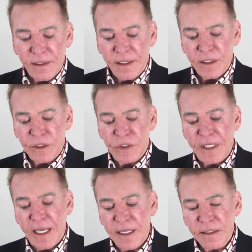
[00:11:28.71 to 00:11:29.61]
that
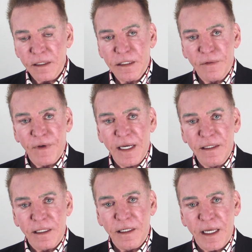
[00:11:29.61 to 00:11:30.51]
she has a
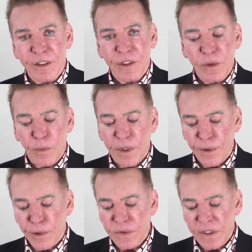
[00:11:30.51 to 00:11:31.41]
divine connection with
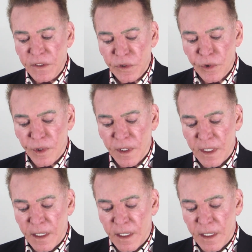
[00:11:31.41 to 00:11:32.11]
her sister